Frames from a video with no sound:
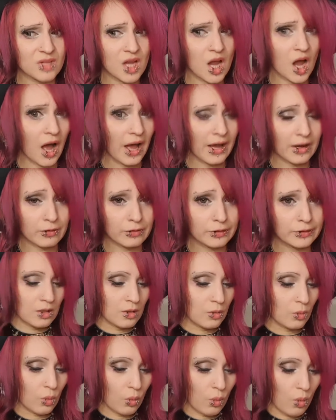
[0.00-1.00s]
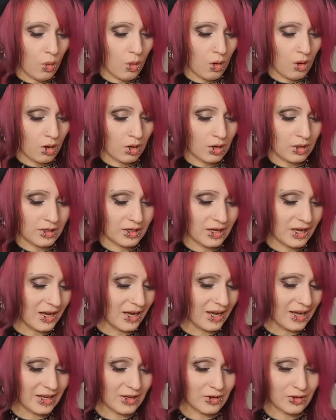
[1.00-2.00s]
I don't know. Or,
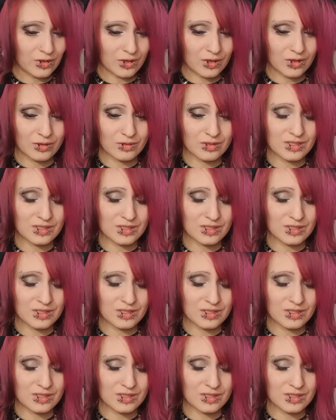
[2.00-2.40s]
I don't know,